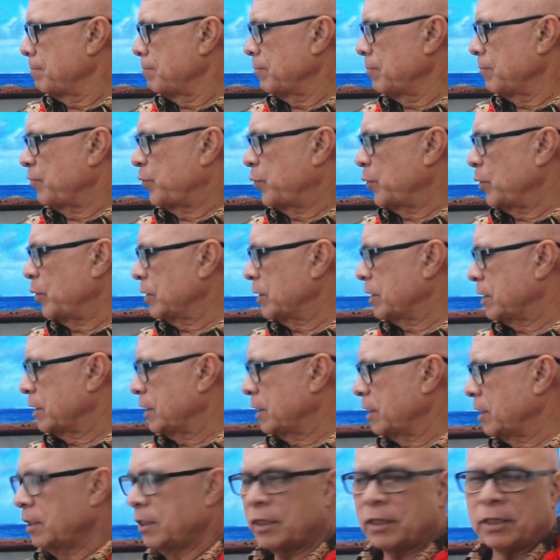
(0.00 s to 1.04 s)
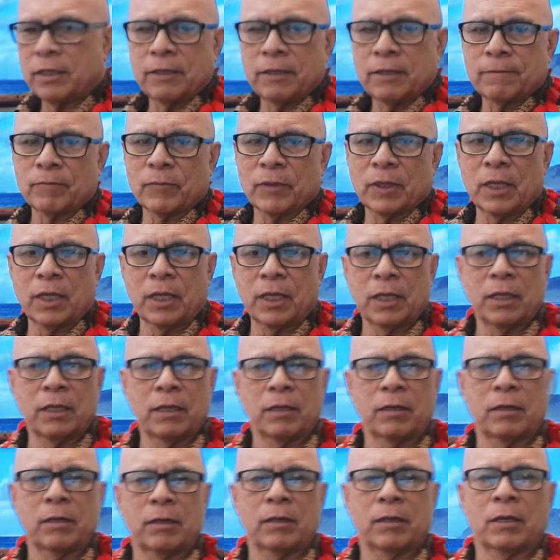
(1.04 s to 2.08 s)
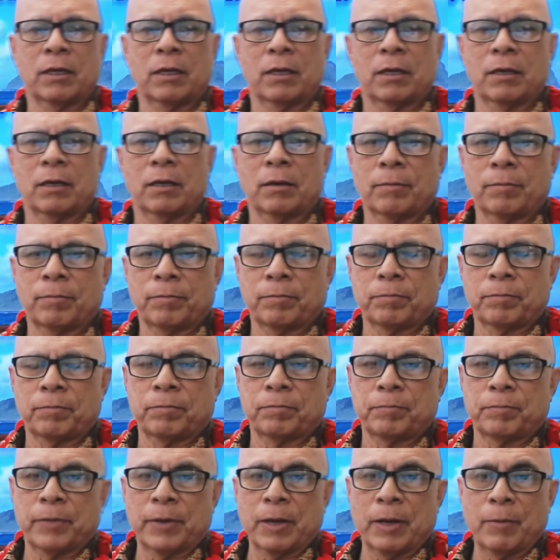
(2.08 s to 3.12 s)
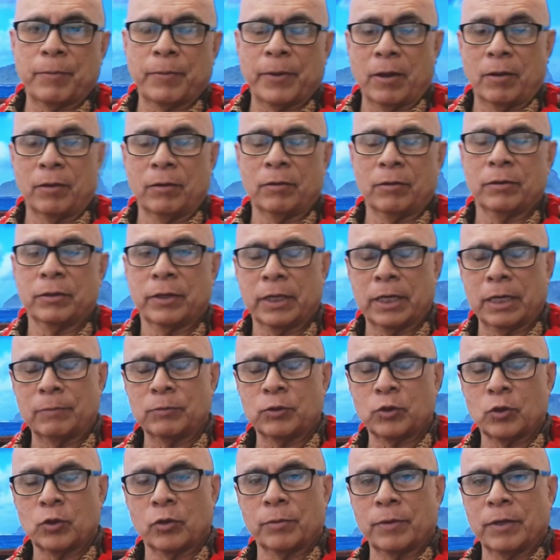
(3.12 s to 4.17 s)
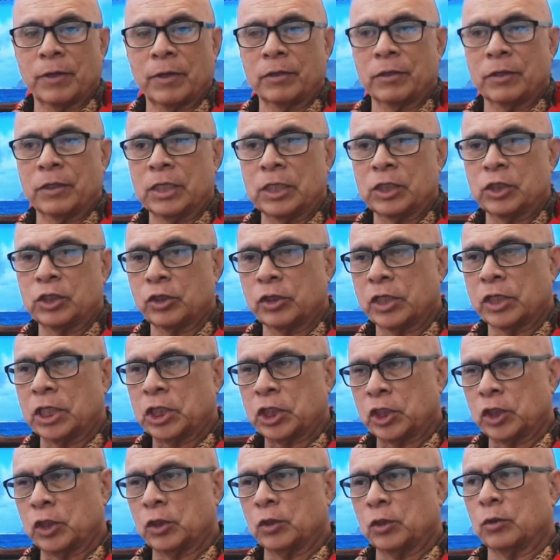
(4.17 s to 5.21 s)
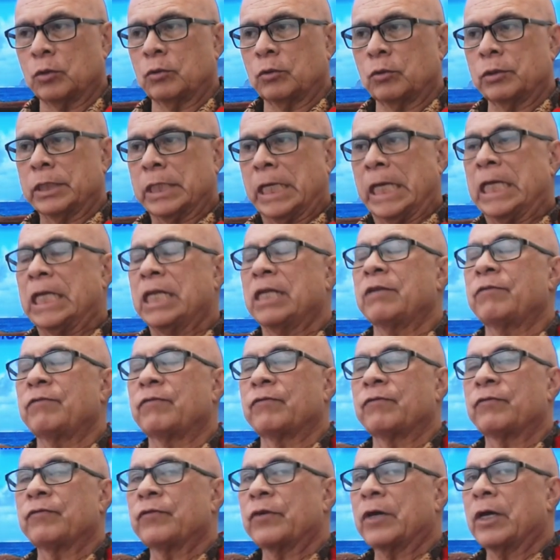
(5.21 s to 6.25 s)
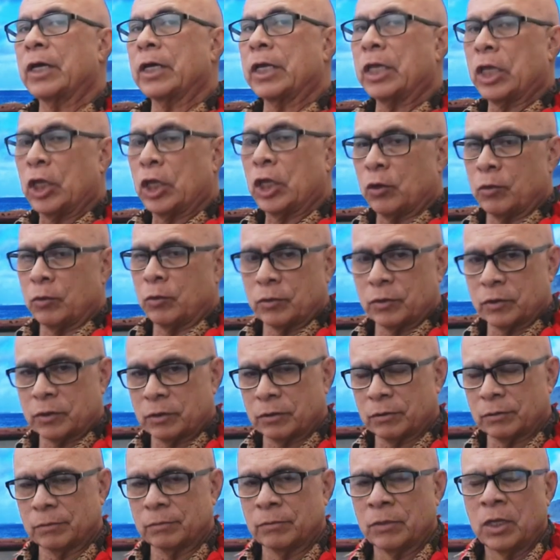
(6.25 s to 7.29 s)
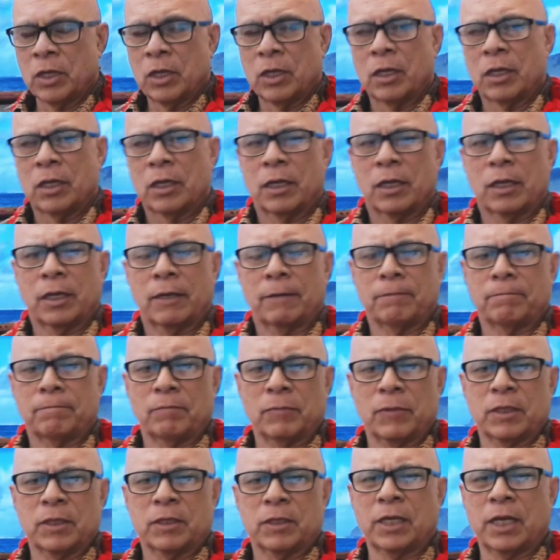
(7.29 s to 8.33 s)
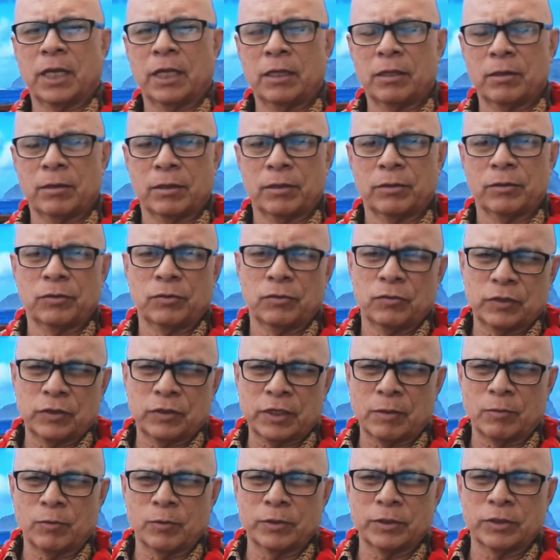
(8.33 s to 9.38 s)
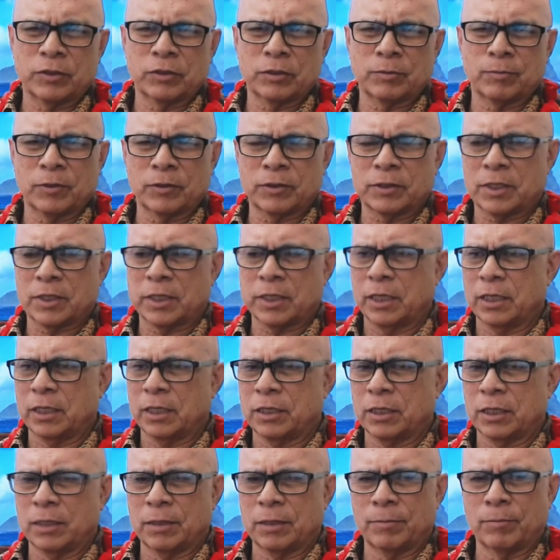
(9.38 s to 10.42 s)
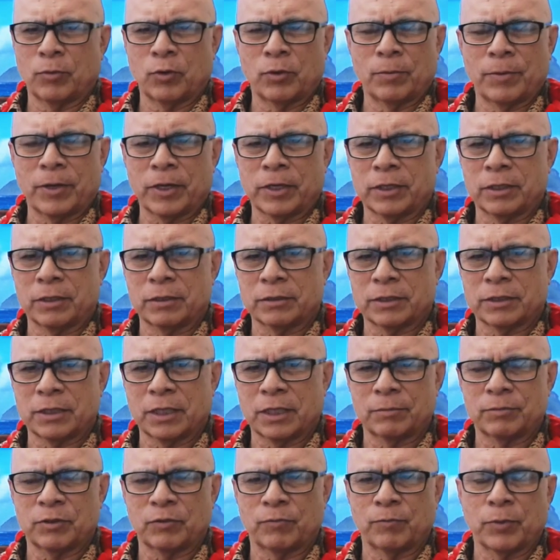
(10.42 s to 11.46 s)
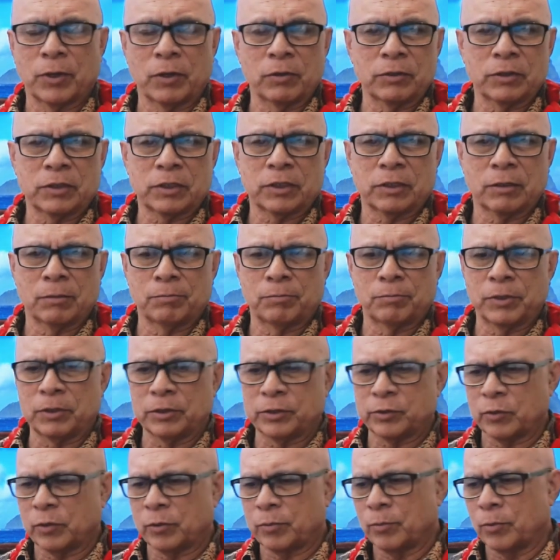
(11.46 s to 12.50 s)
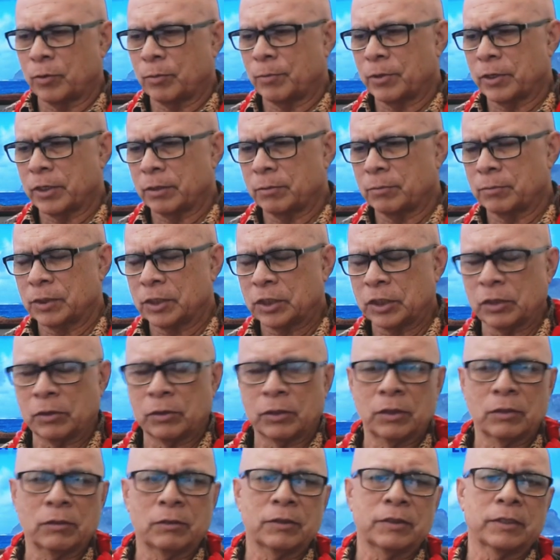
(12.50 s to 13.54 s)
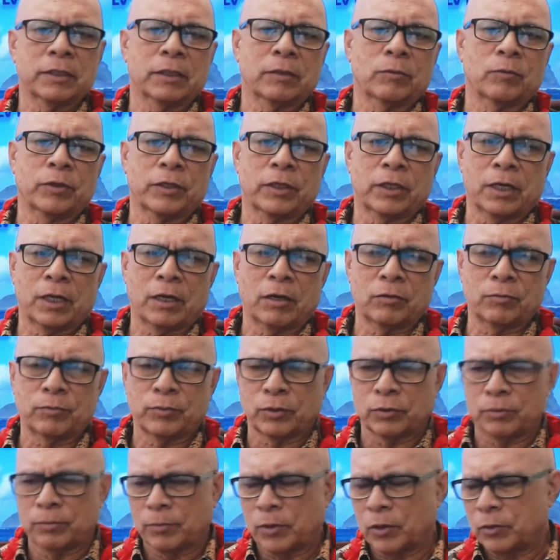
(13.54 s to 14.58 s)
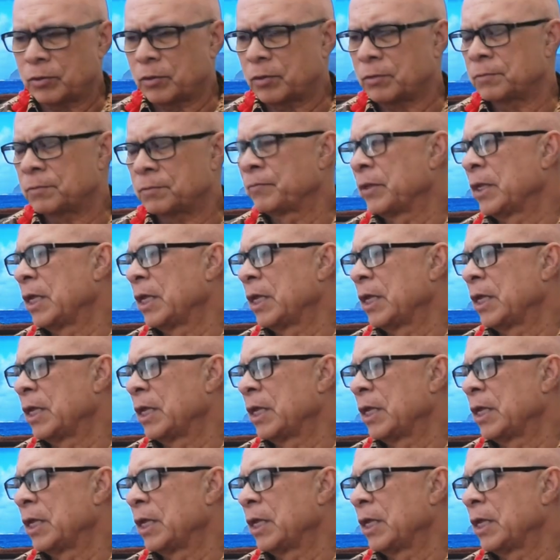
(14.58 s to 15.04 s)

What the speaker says: First, the papau, and I'm talking about the traditional native canoes. Today, the Samoans use mostly the more modern types of boats built with more modern materials with an outboard motor.